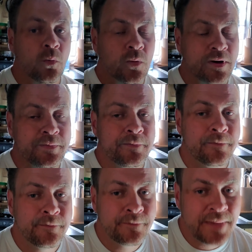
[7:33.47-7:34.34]

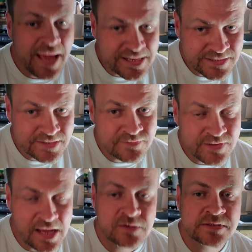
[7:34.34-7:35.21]
One massive
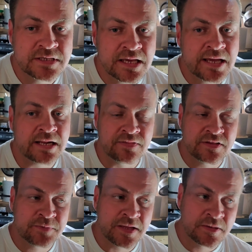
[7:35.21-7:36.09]
downside, and
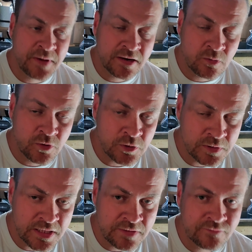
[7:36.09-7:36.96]
this may depend on where you
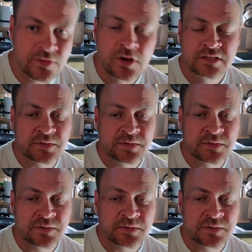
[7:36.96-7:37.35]
live,